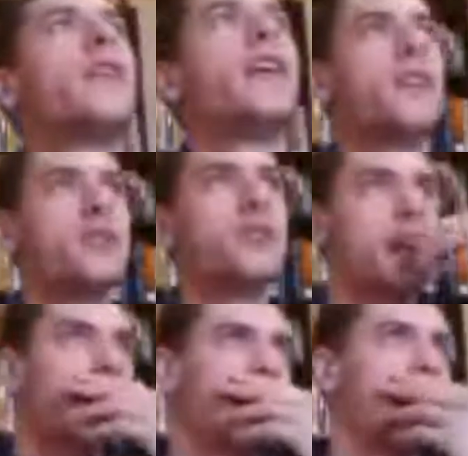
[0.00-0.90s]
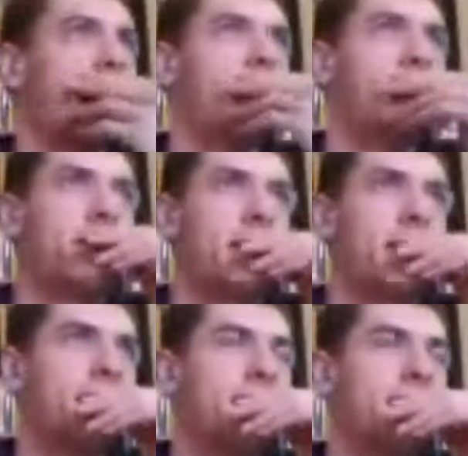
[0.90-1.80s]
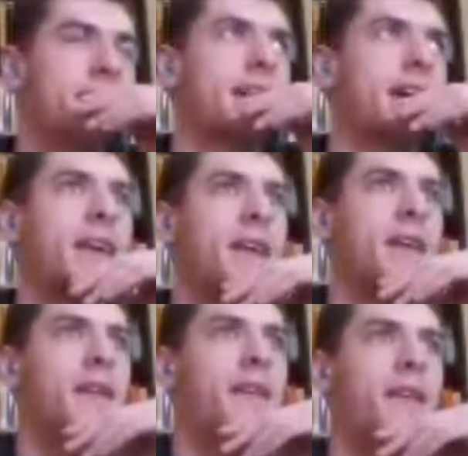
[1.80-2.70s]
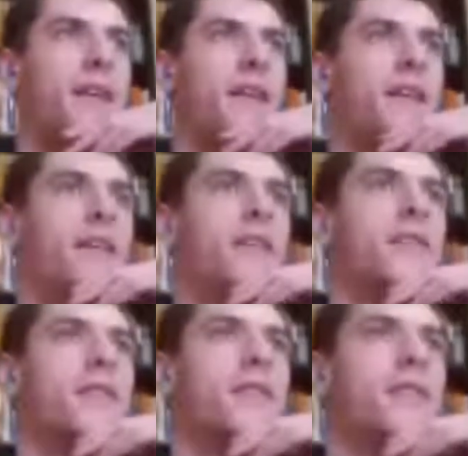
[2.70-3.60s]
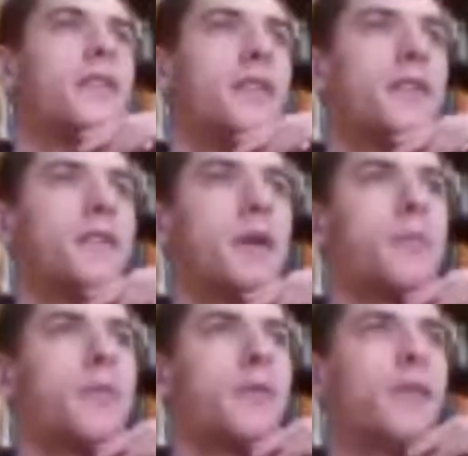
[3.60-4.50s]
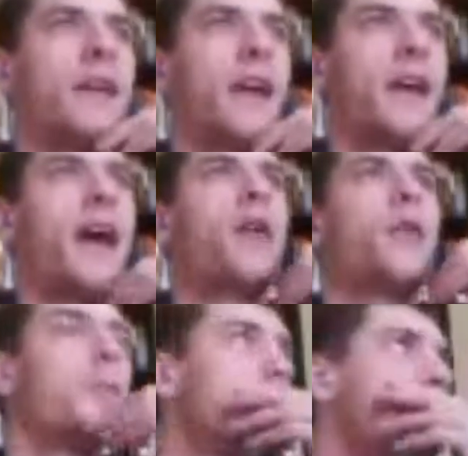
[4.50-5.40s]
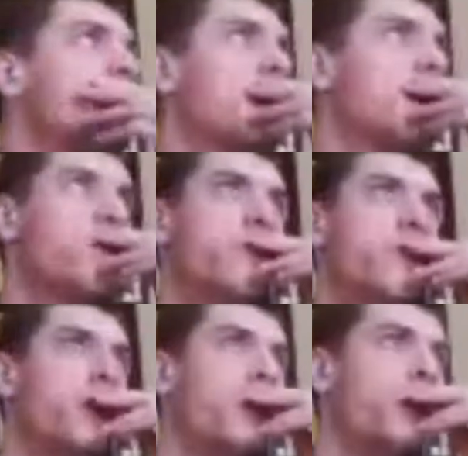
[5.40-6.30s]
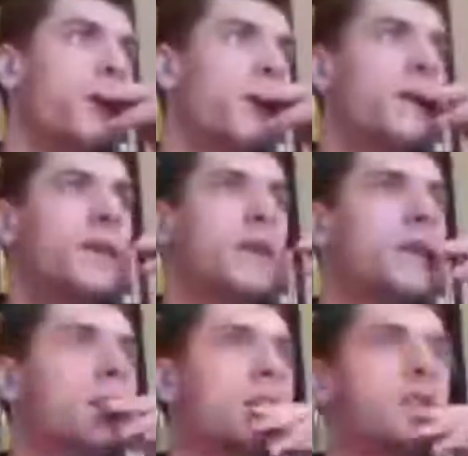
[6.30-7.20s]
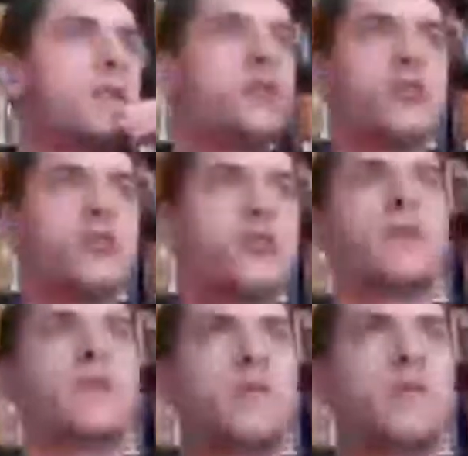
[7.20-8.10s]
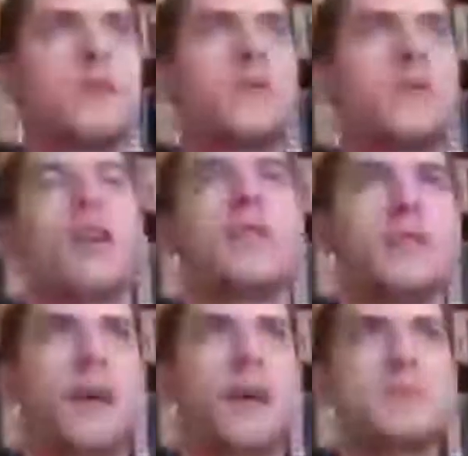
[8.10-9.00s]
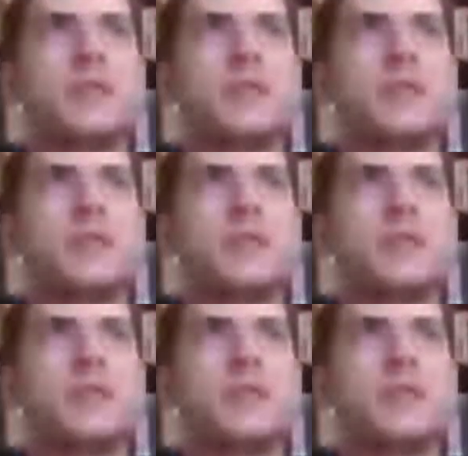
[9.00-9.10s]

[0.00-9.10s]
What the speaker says: in understanding kind of the psyche of people and how you view certain archetypes,